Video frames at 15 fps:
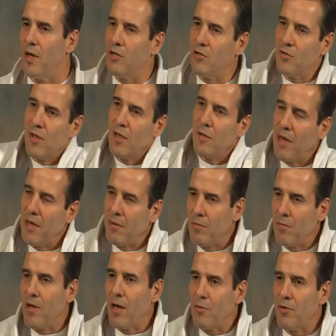I used to get my
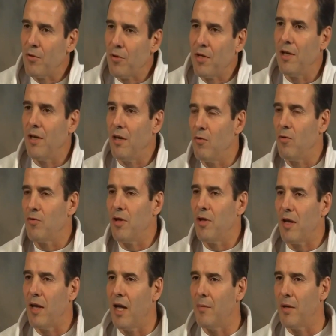Taekwondo gi and go to
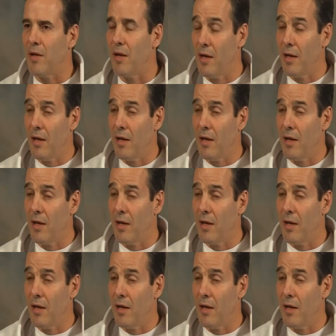the academy.